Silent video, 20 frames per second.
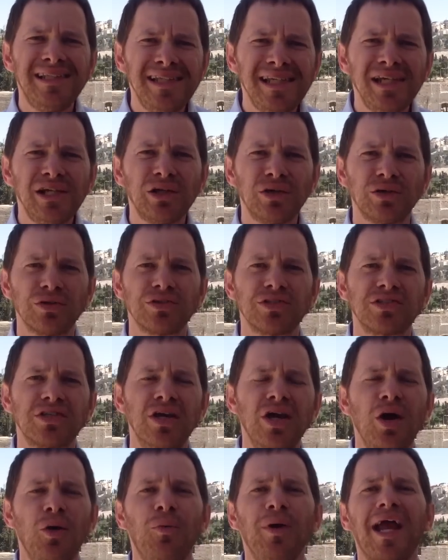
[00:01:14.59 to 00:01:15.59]
years
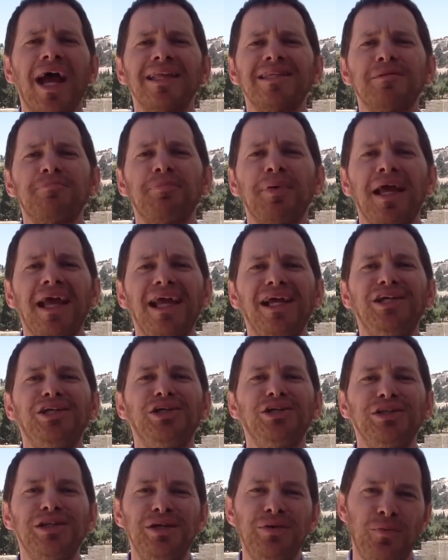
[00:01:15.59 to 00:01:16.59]
we had to
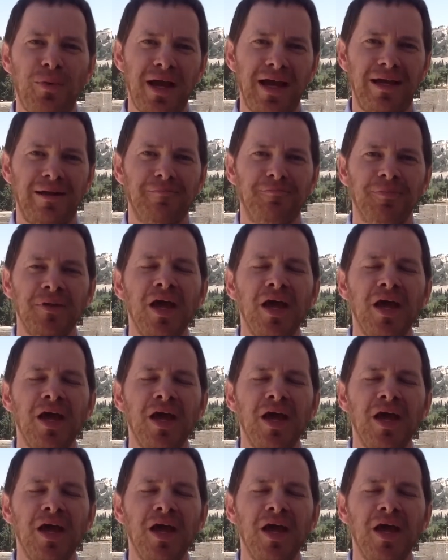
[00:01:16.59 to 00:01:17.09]
patiently wait